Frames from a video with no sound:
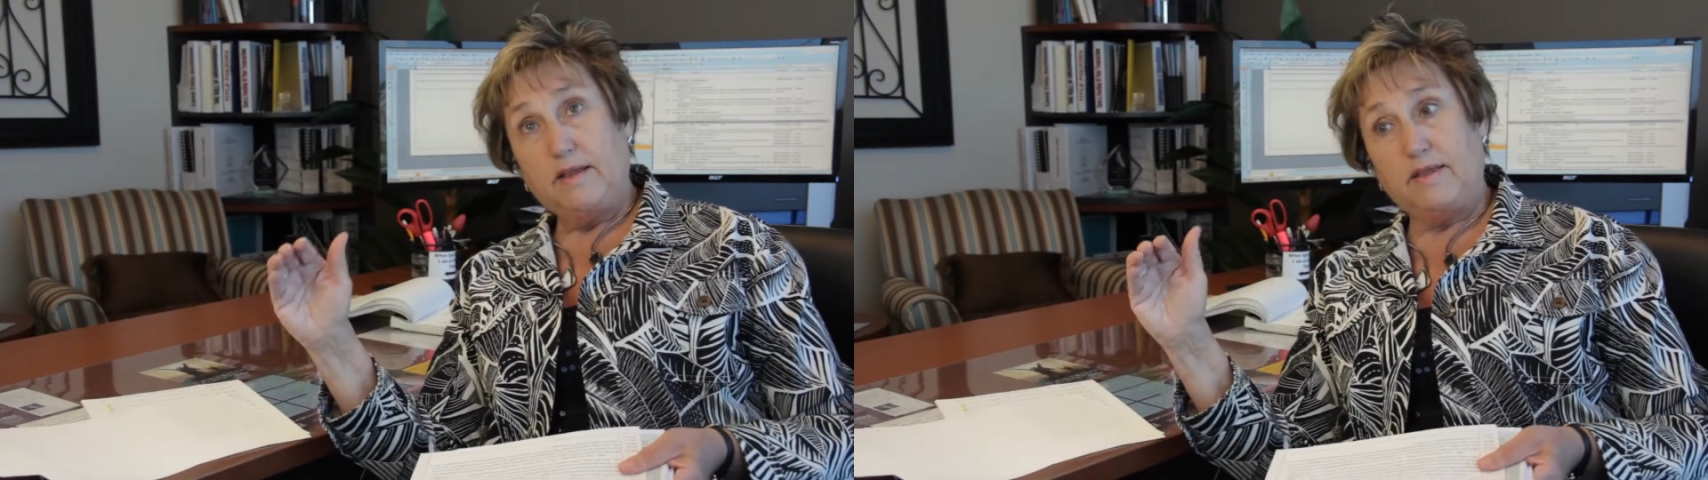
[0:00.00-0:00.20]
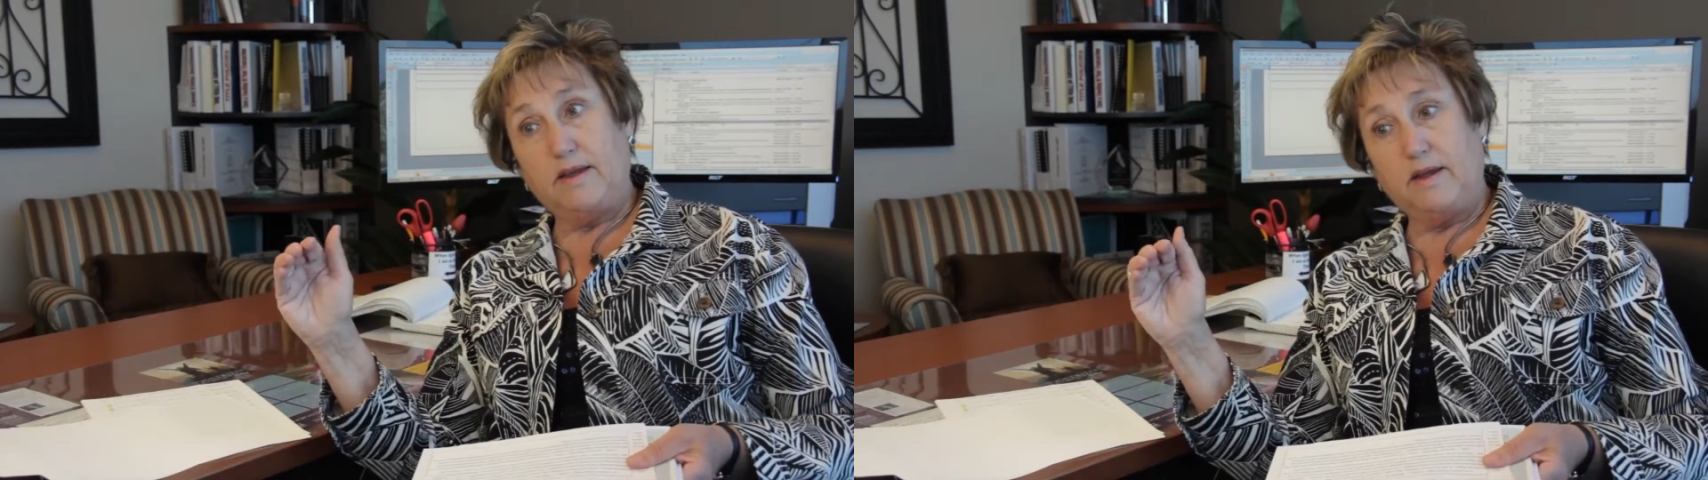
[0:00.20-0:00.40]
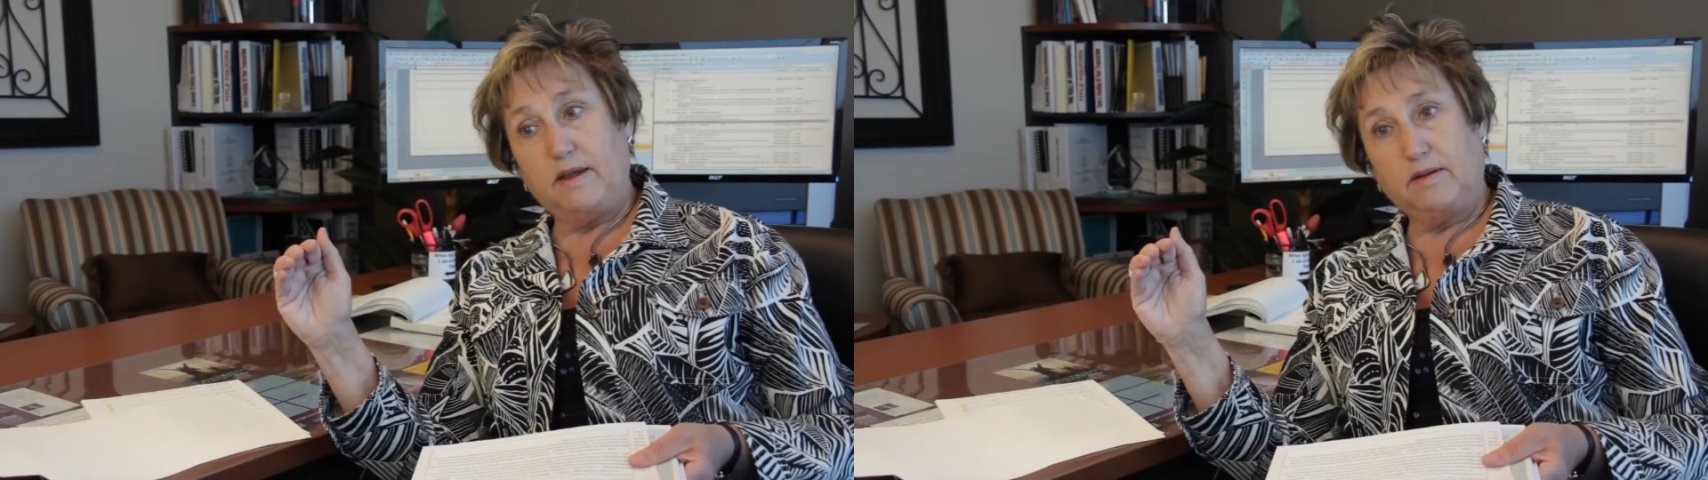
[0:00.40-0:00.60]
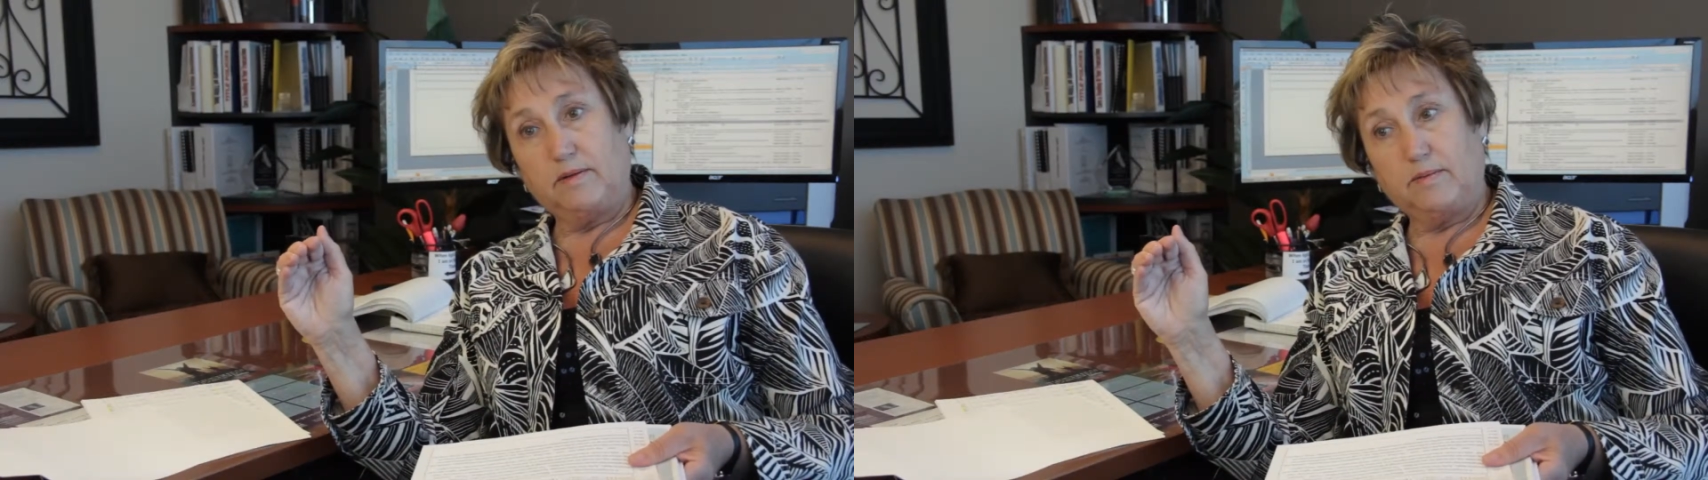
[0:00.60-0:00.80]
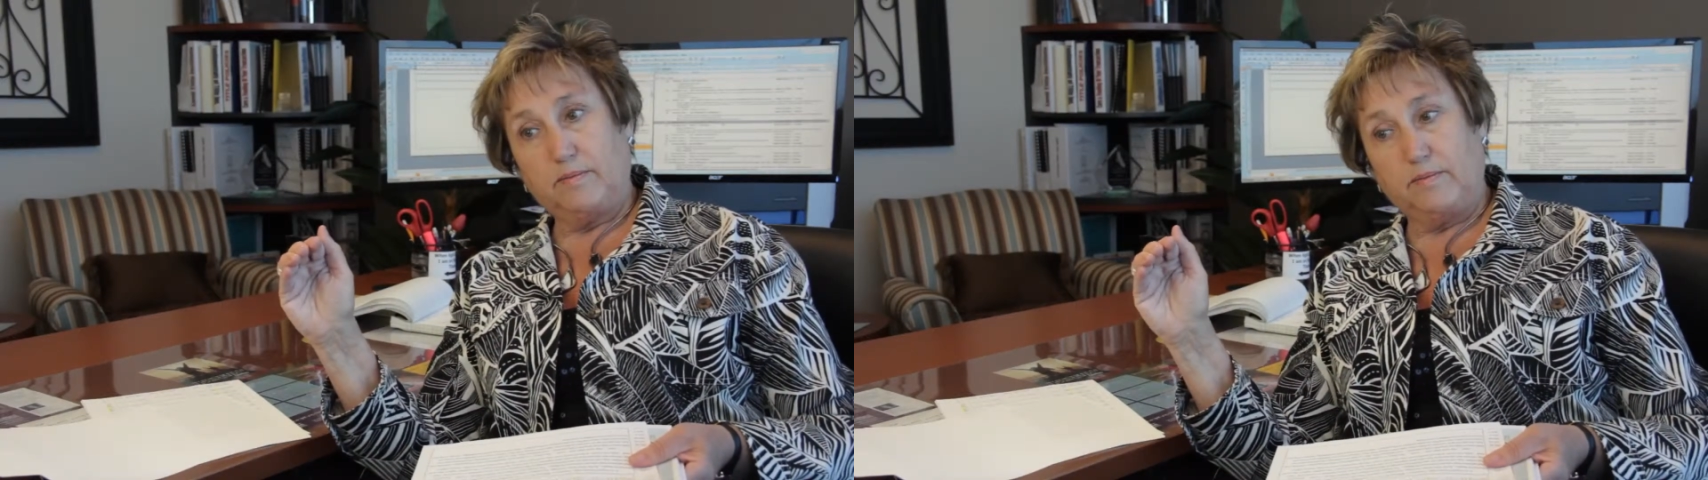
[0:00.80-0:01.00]
the
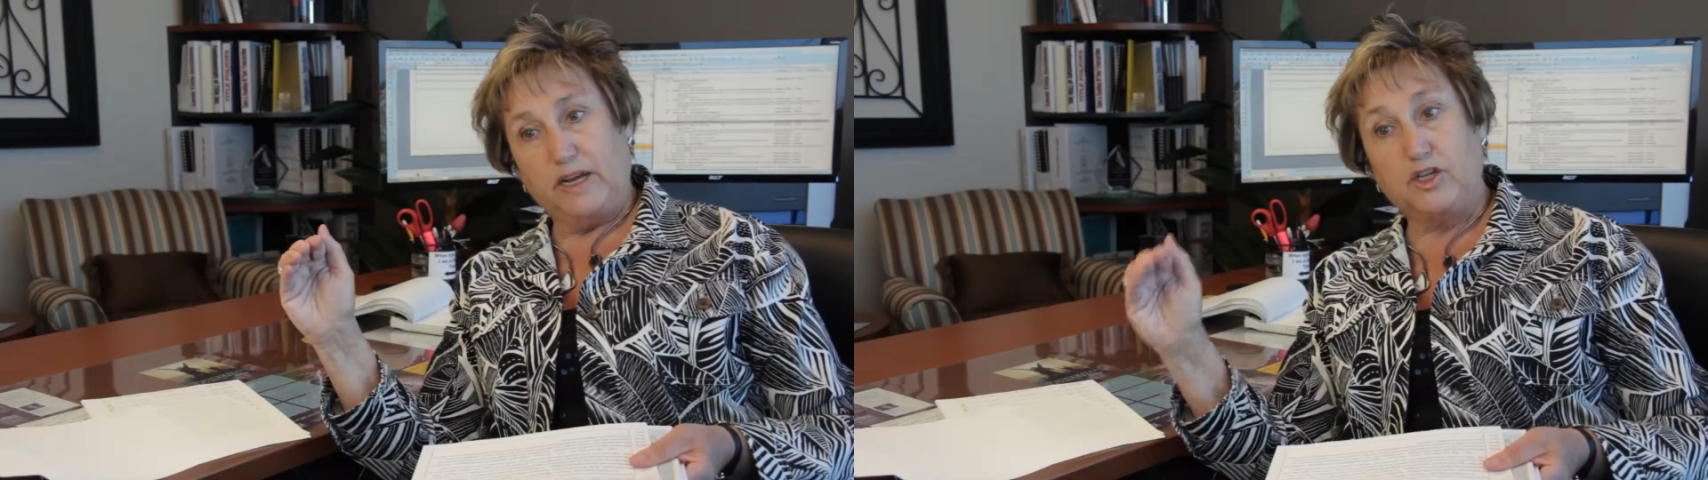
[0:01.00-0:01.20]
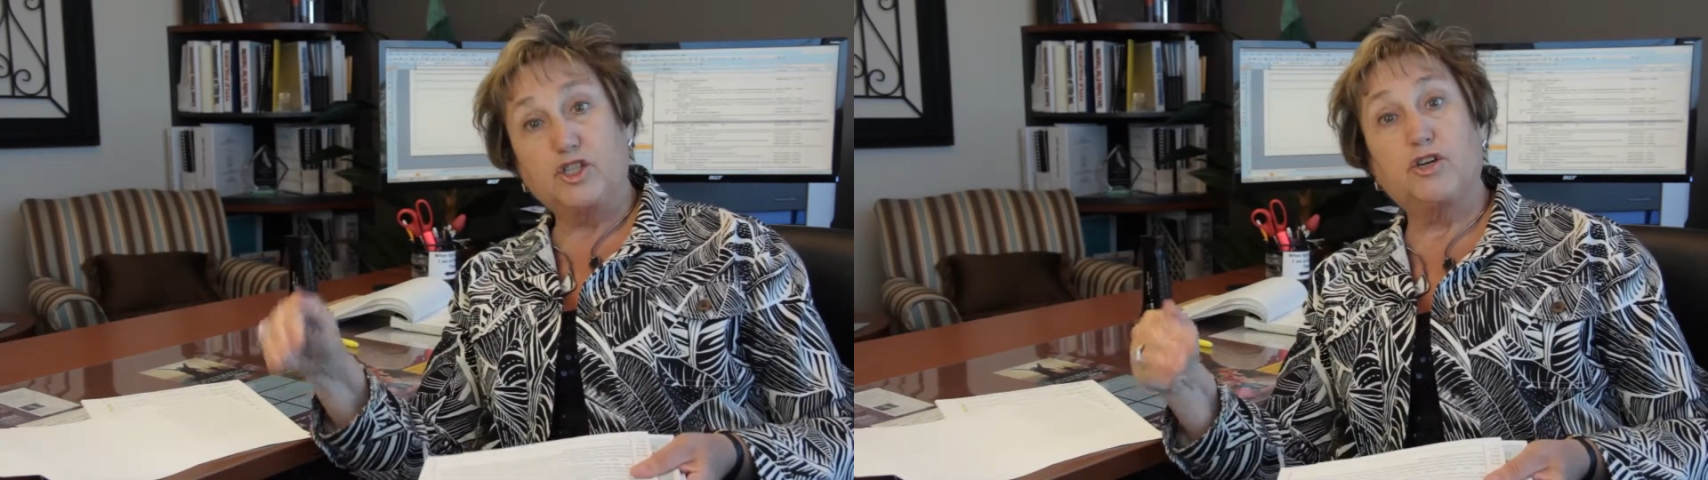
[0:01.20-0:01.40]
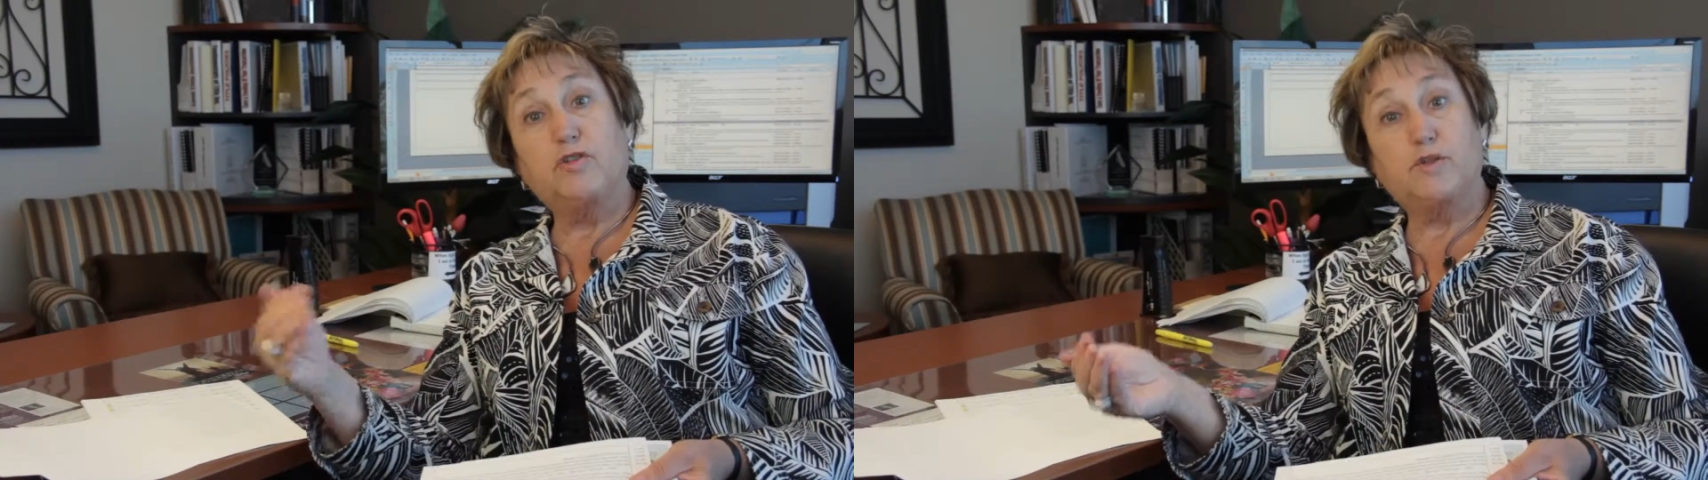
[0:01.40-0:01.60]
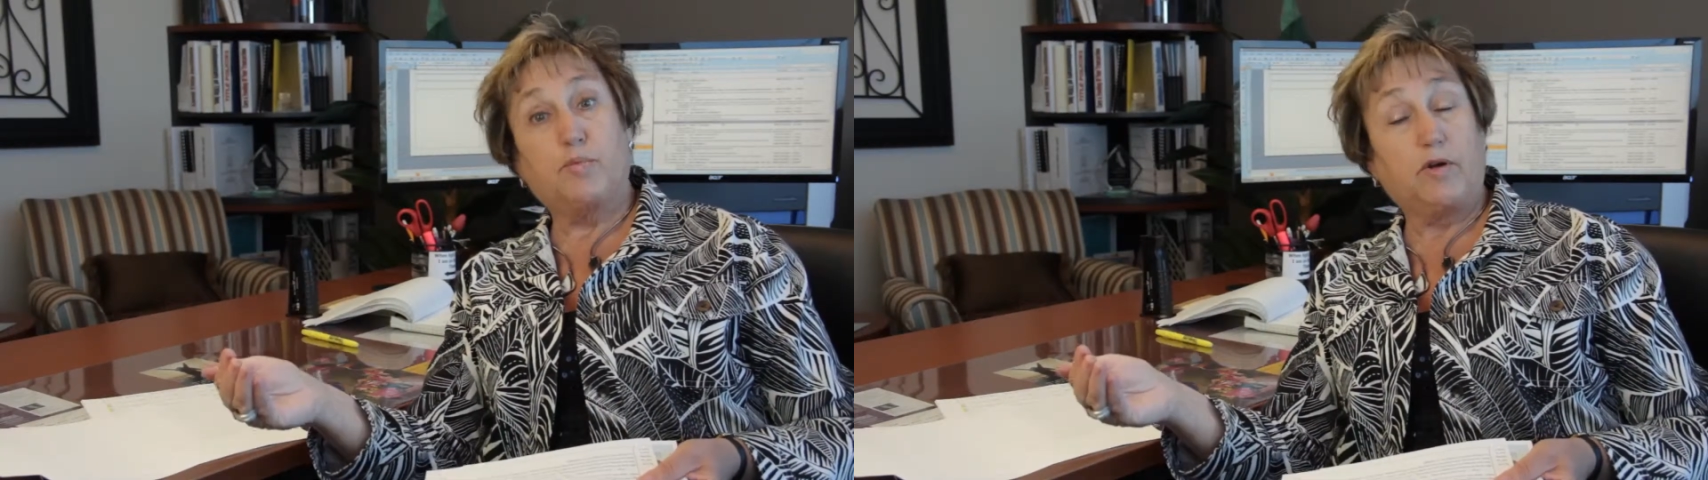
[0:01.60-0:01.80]
insurance